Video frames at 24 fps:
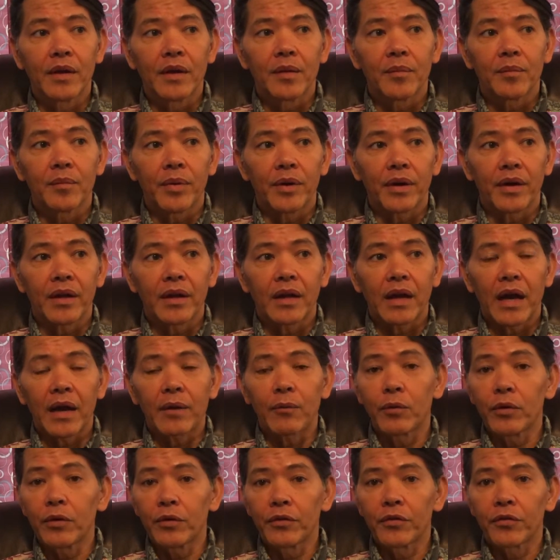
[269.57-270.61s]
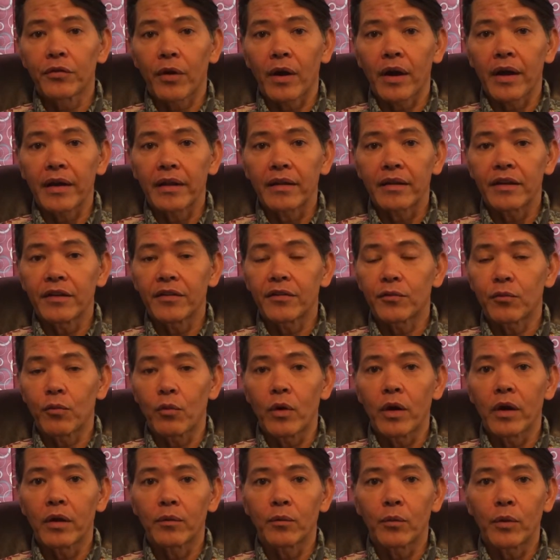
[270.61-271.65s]
But I will try at least
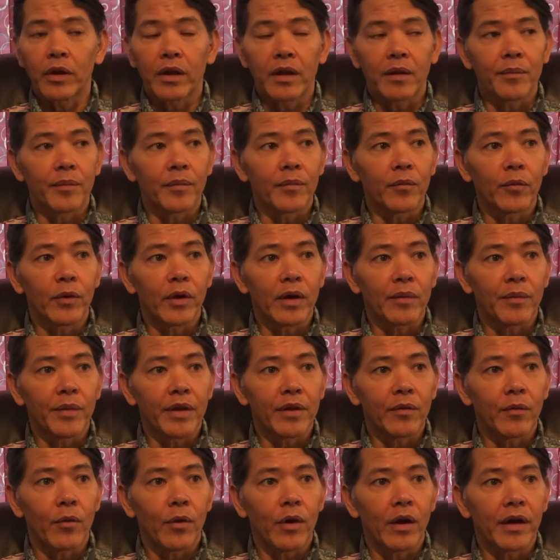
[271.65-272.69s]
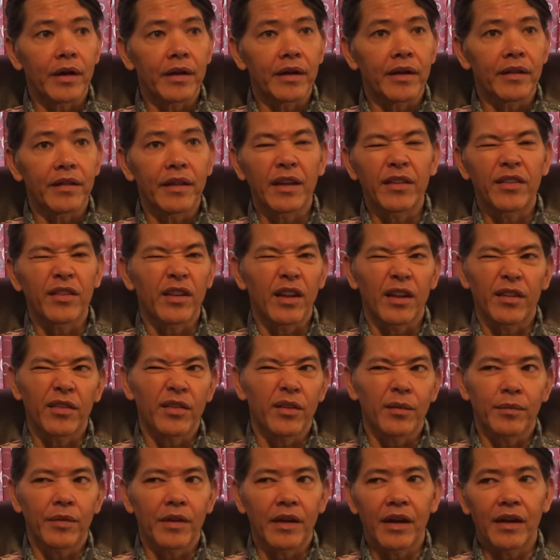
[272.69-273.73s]
one when I'm in Hawaii, and that's not
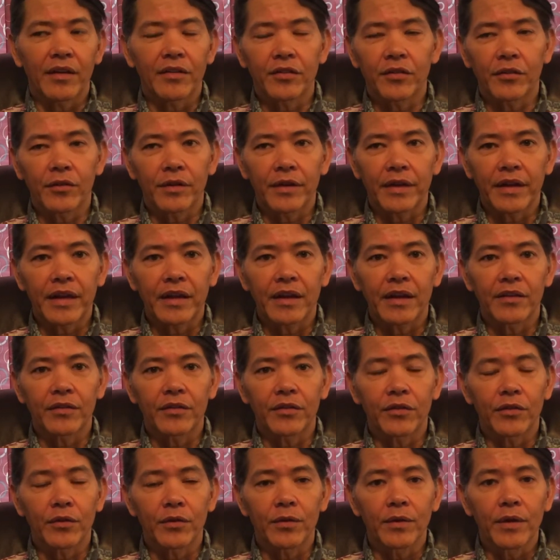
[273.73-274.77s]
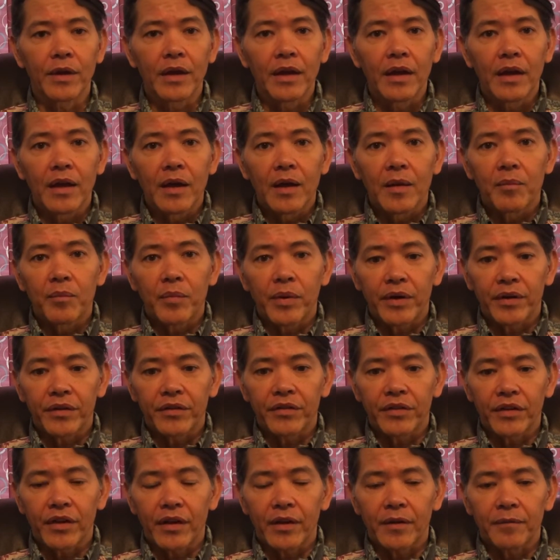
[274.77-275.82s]
something I generally get into. But
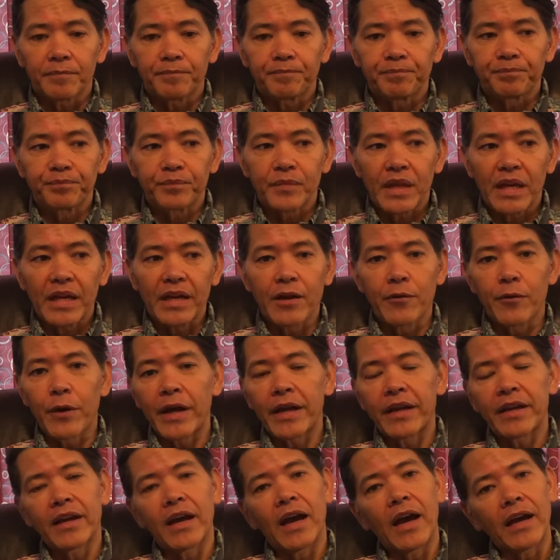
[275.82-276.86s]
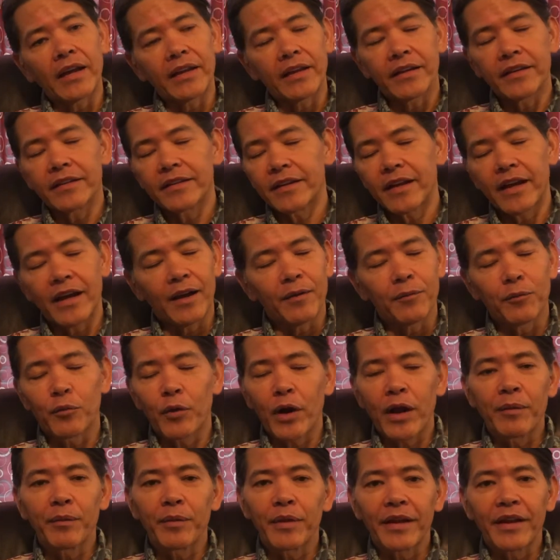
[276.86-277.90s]
anyway, I'm
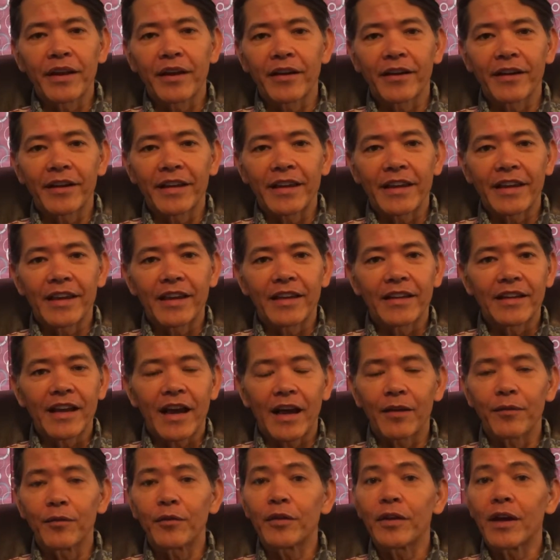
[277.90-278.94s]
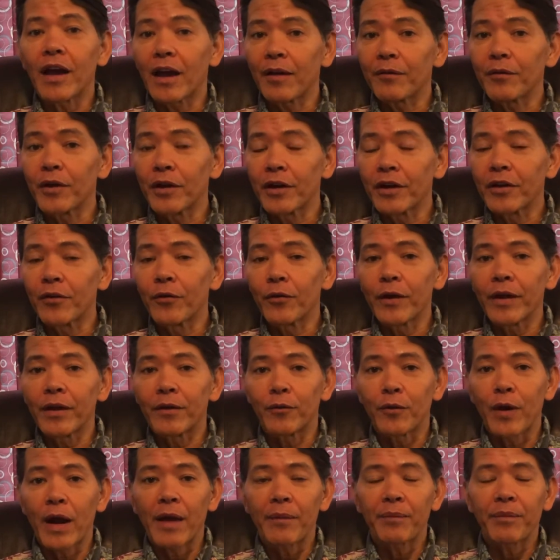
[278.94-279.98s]
rambling on again. I'm going to go ahead and
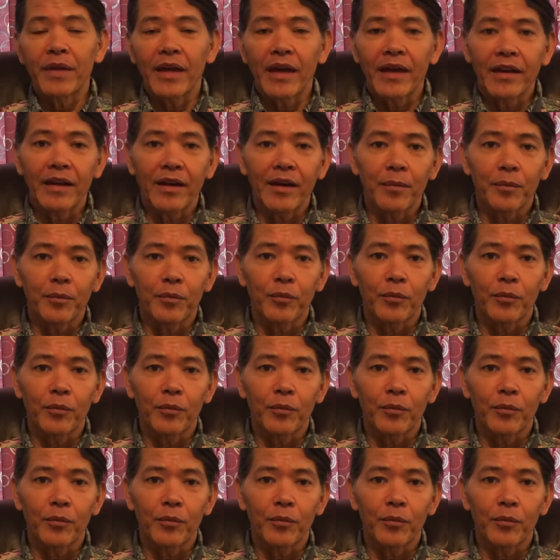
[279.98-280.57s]
wrap that up.